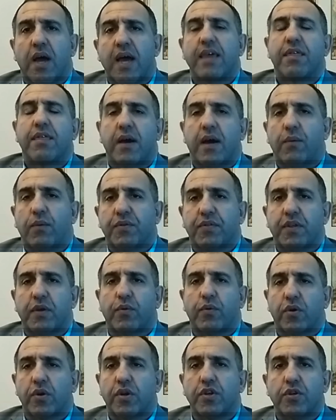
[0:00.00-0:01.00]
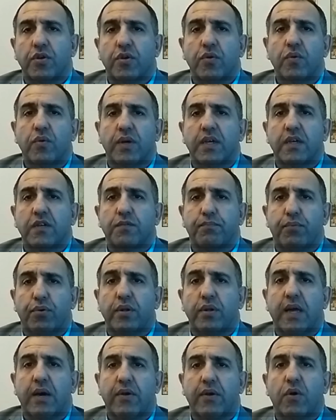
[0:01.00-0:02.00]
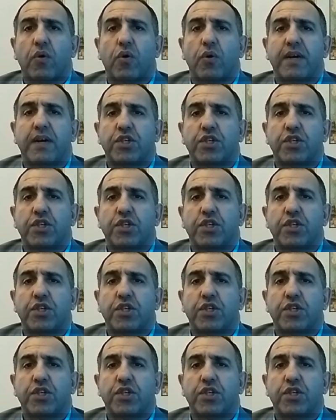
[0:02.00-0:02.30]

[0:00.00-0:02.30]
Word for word: I thought what they were going to do is pull out a whole